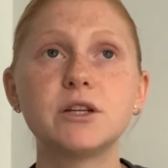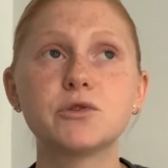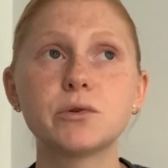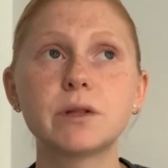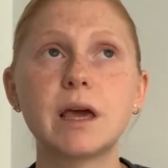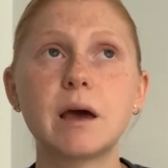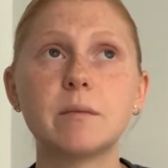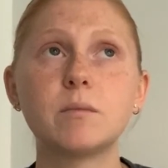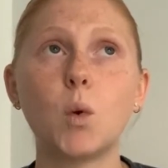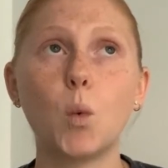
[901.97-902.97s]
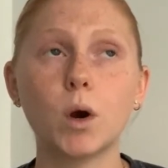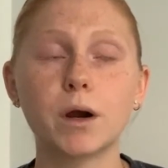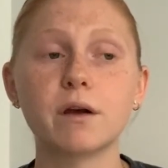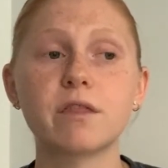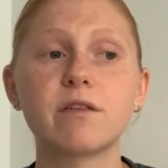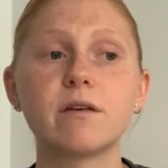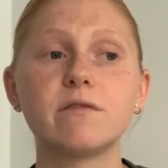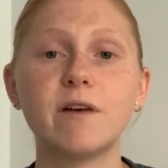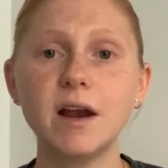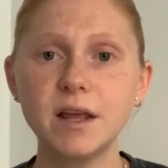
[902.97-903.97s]
I truly am worth
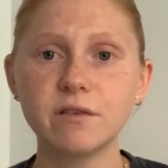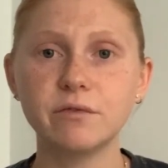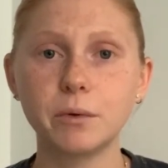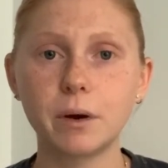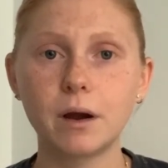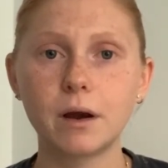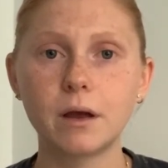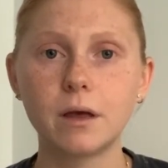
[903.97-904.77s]
fighting for.